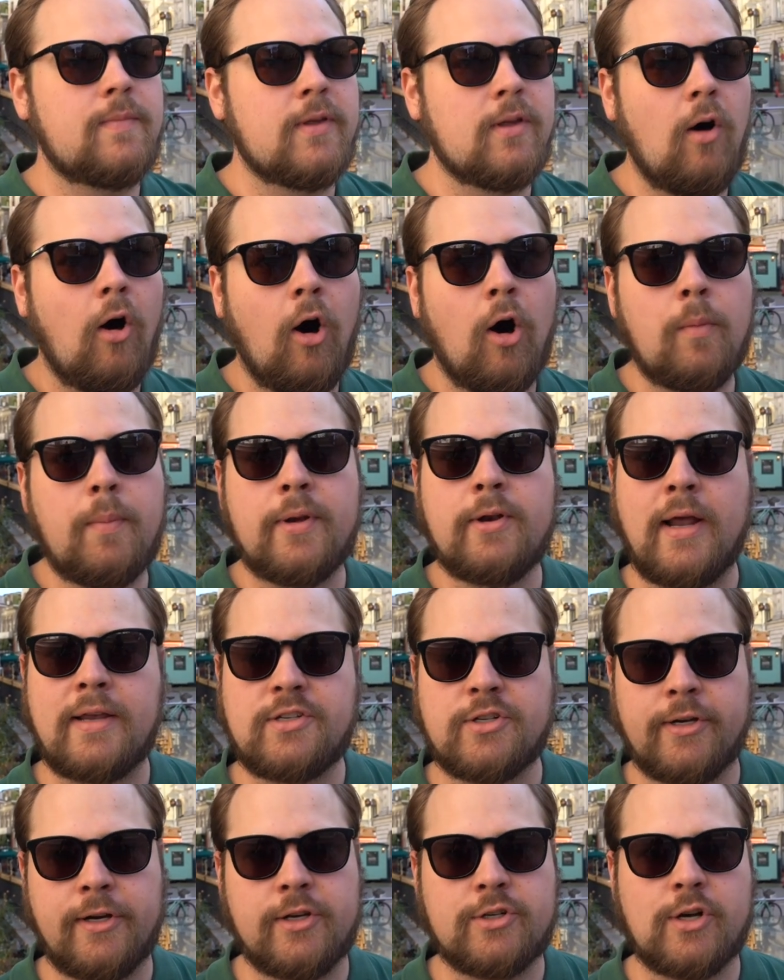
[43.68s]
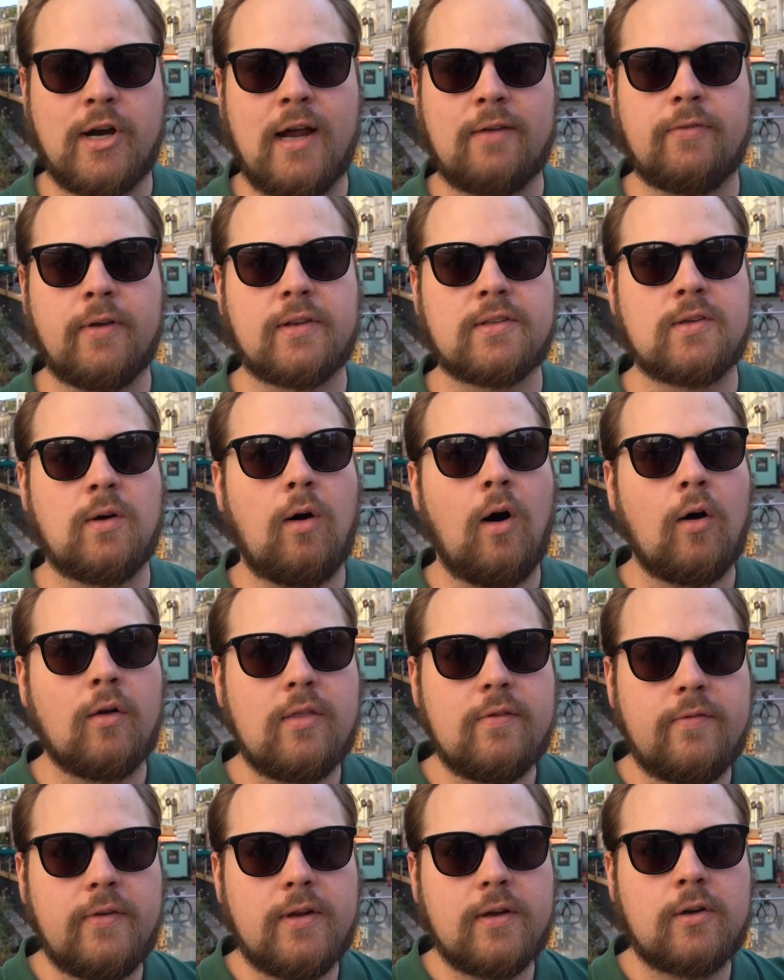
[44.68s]
to be all pedestrian traffic. So all
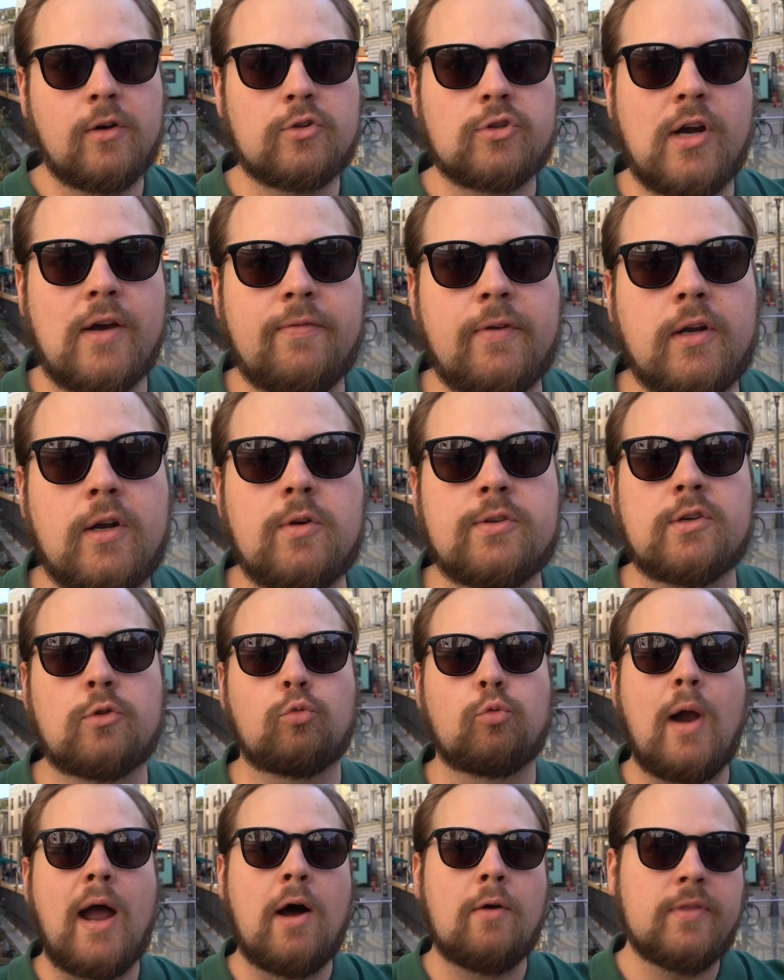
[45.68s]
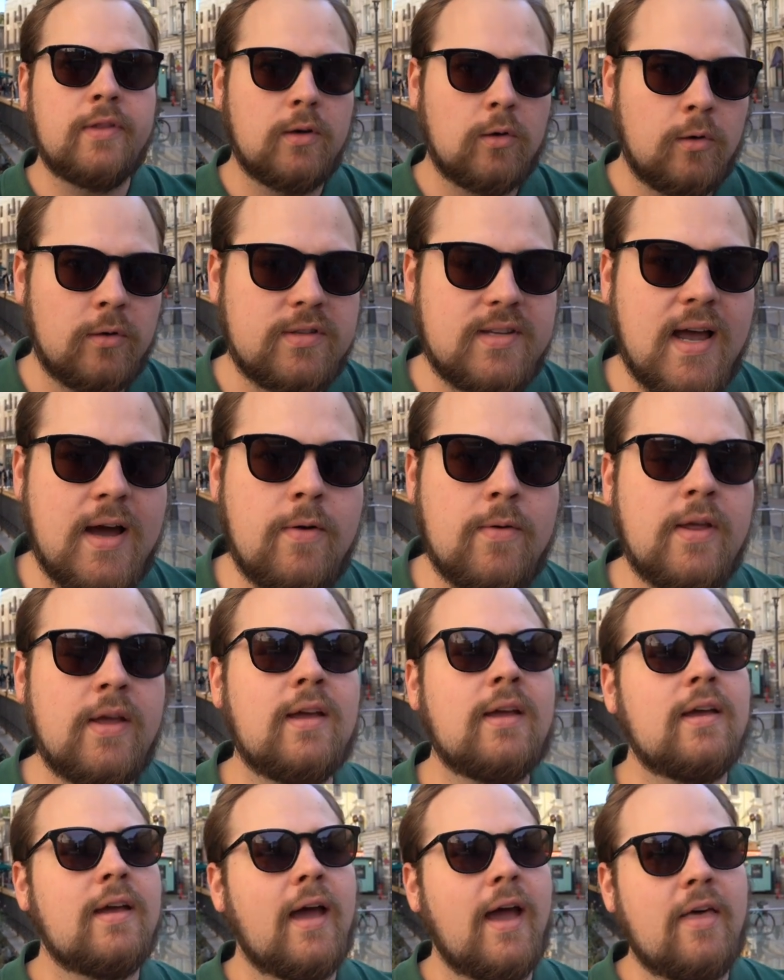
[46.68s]
the vehicle traffic goes around the Old Town.
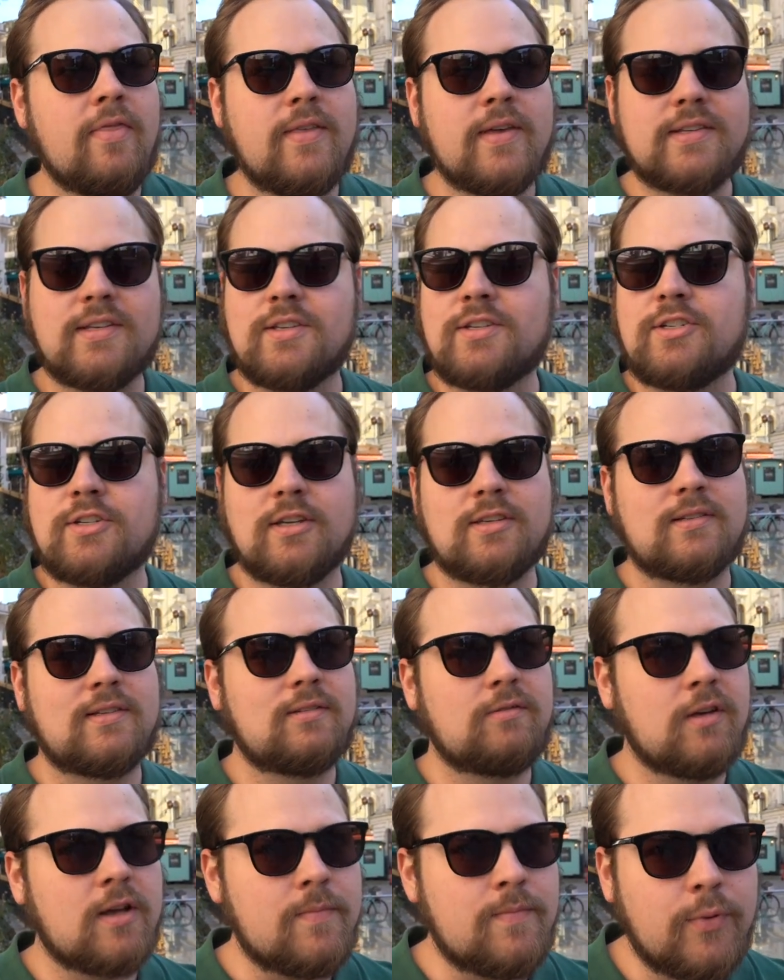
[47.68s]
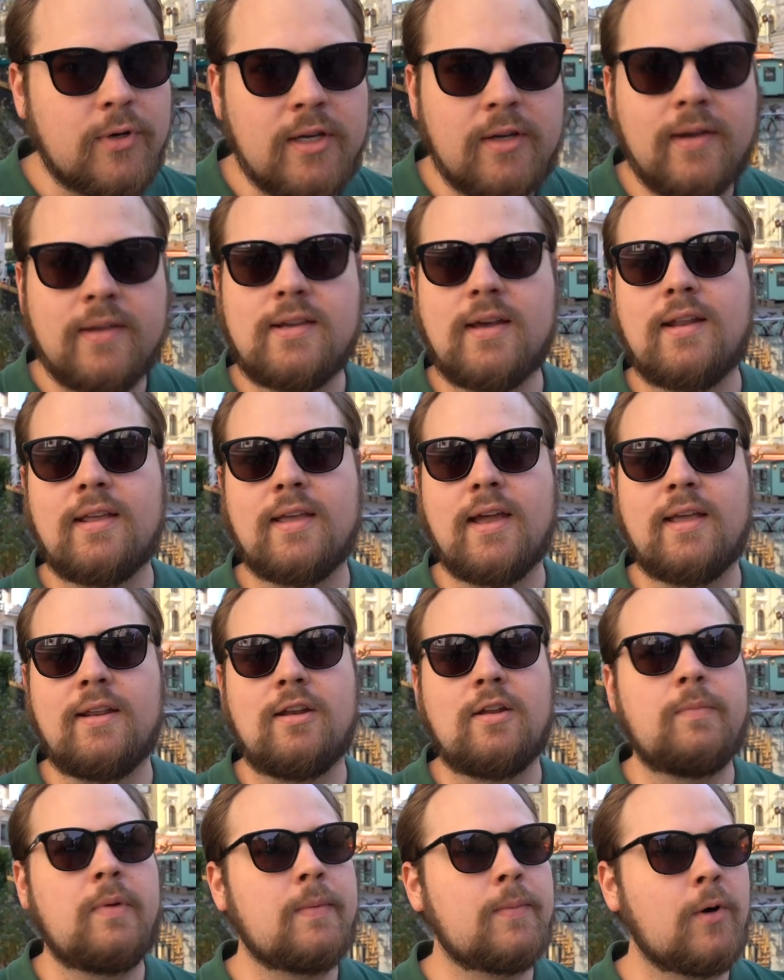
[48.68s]
And this is just completely dedicated
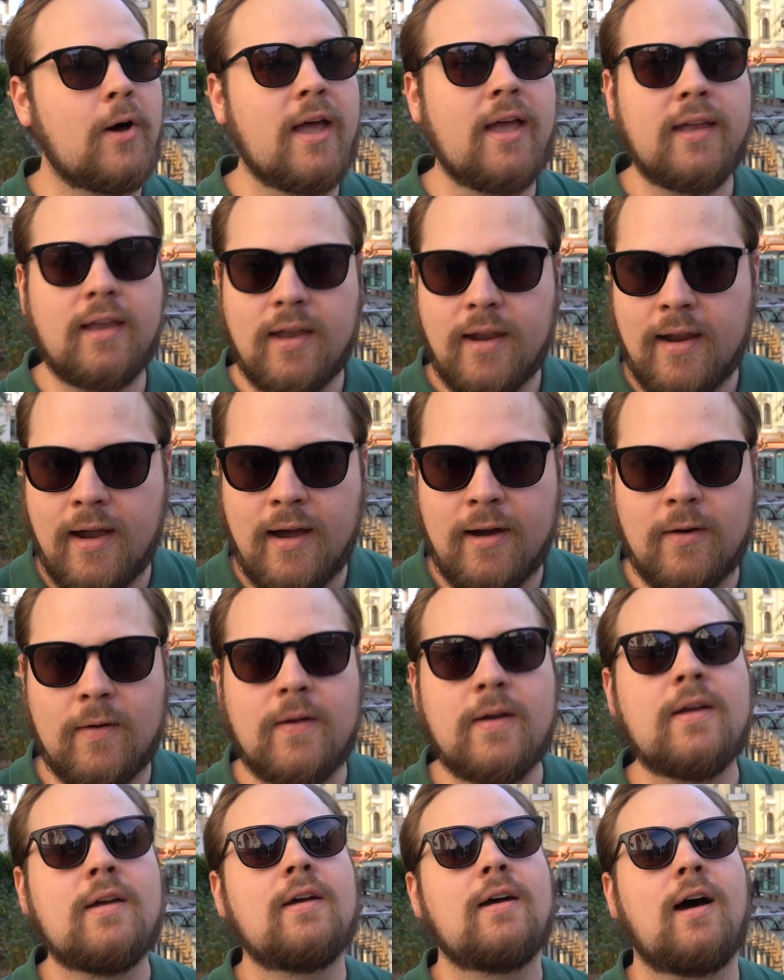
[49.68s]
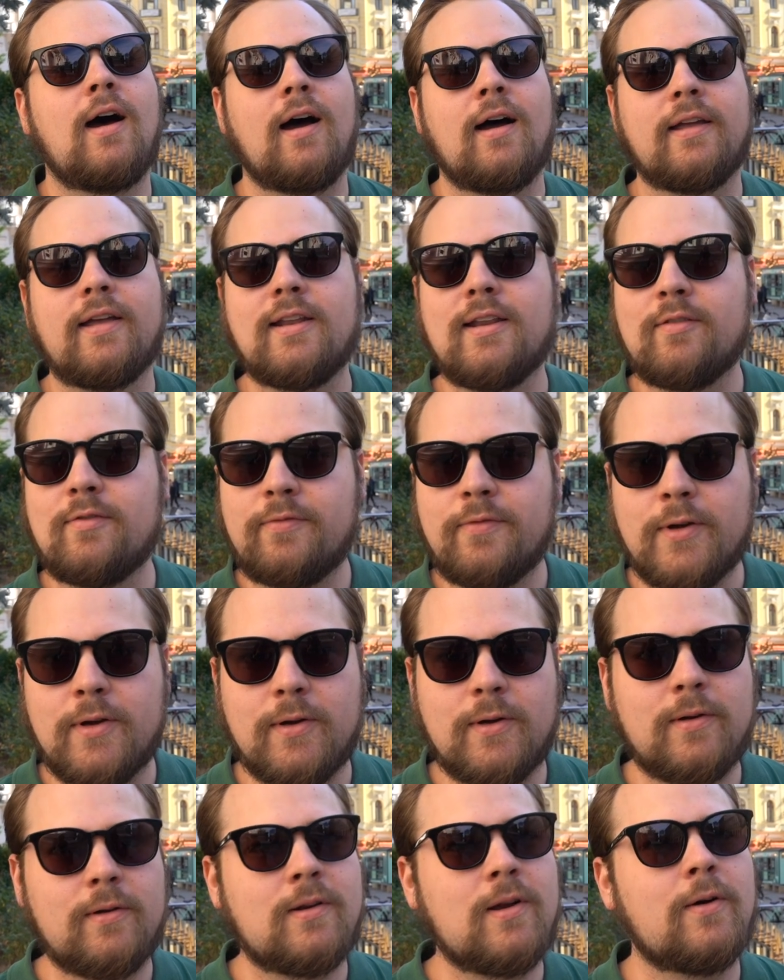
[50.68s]
to people hanging out, getting
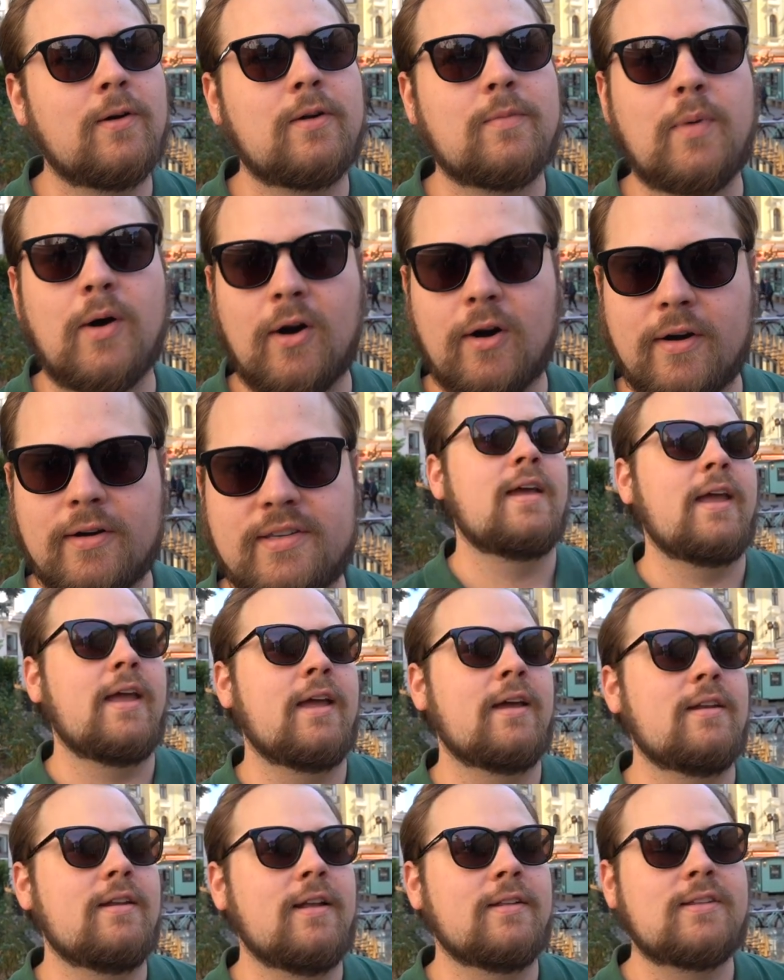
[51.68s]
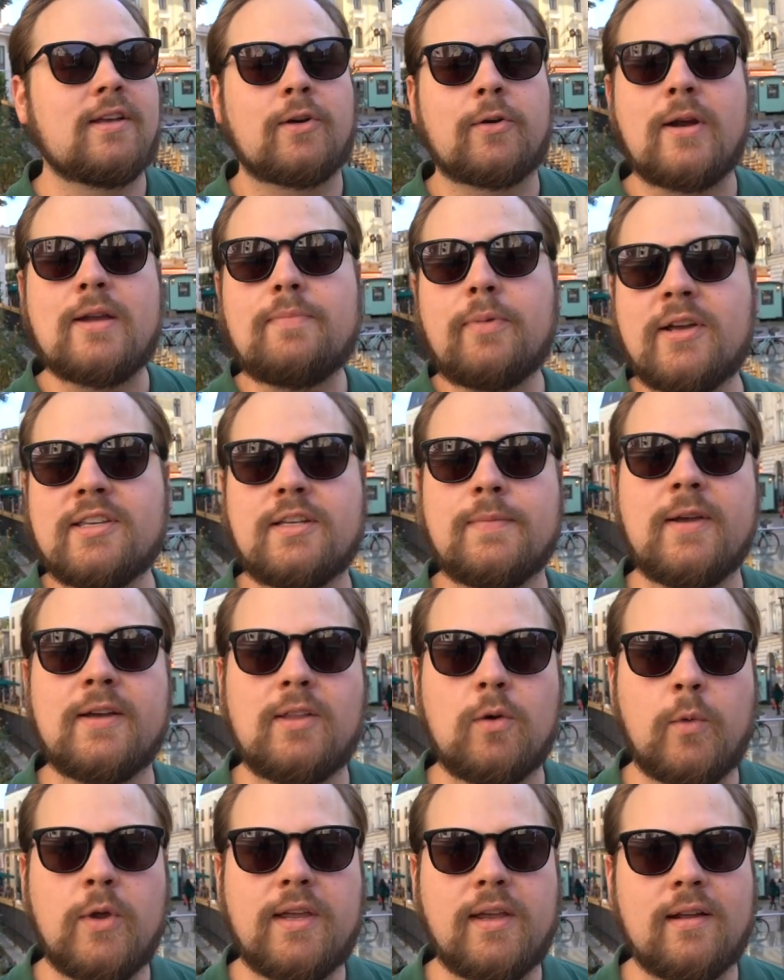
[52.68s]
food, going to bars, and it's a great place to be on
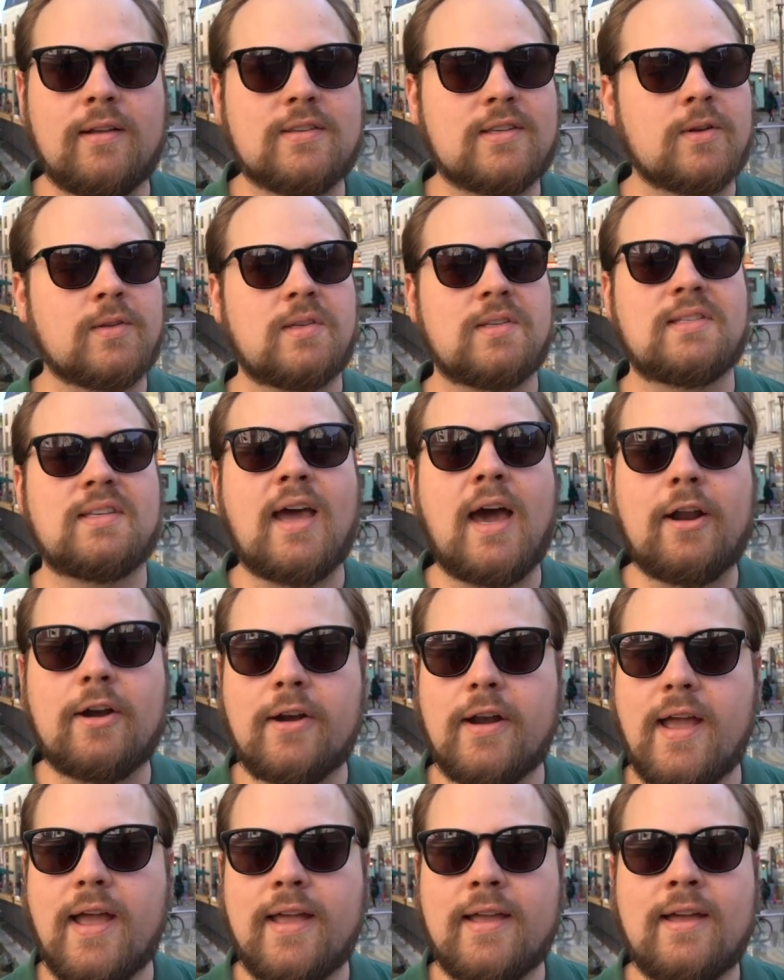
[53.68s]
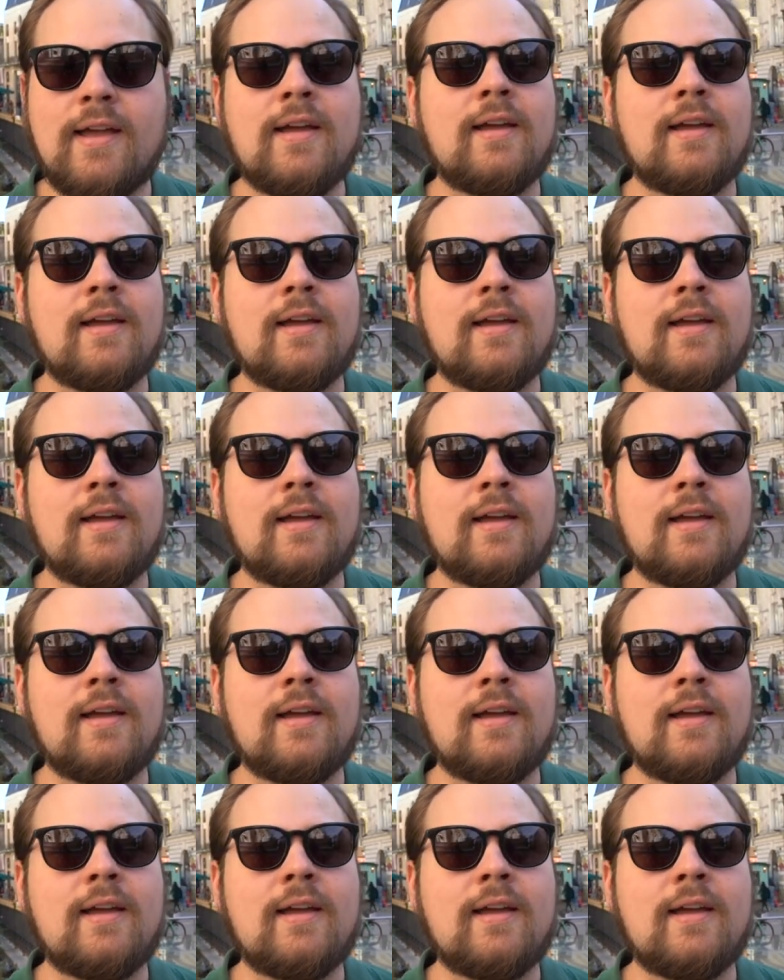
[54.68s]
the weekend. So it's Saturday,